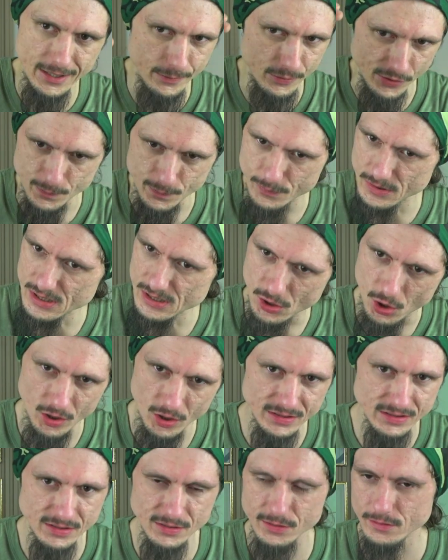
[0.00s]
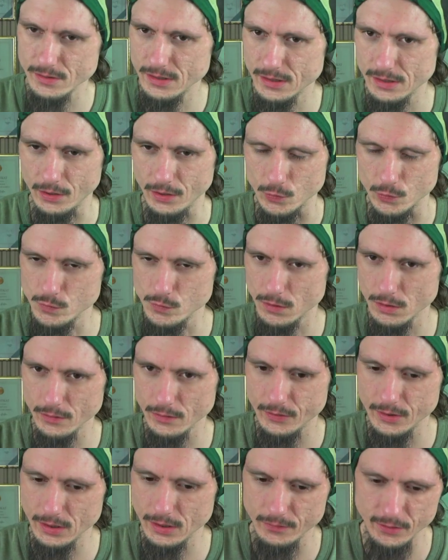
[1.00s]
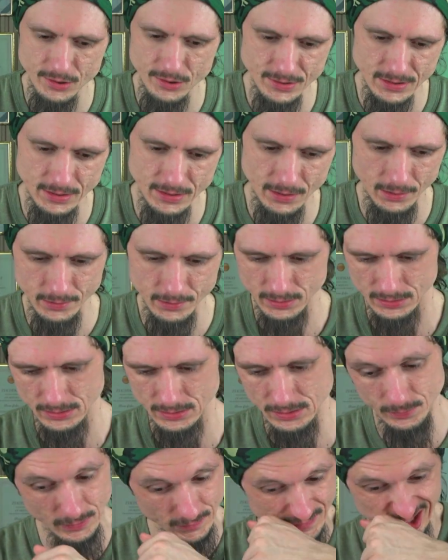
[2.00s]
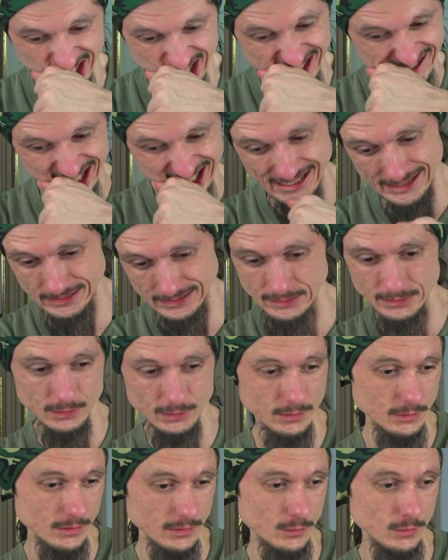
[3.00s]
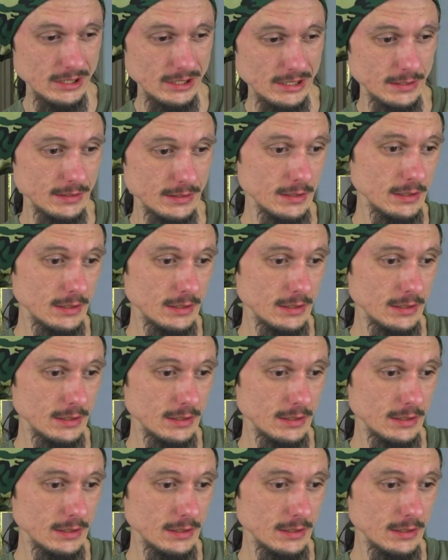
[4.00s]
and just be concentrated and do all of that if I just had like a little bit of fucking sex on the weekend.